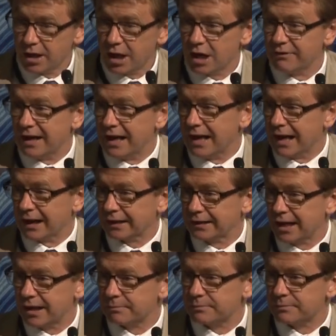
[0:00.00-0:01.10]
over
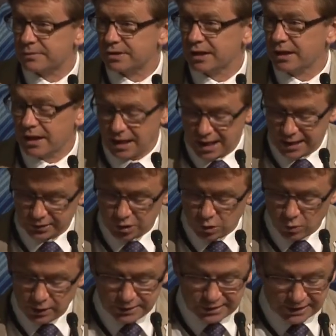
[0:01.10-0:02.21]
outcomes and
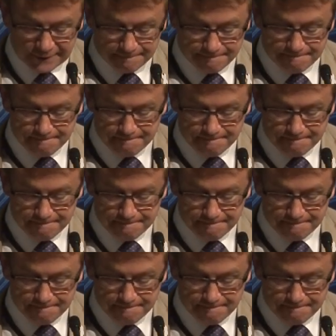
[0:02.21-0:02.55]
quality.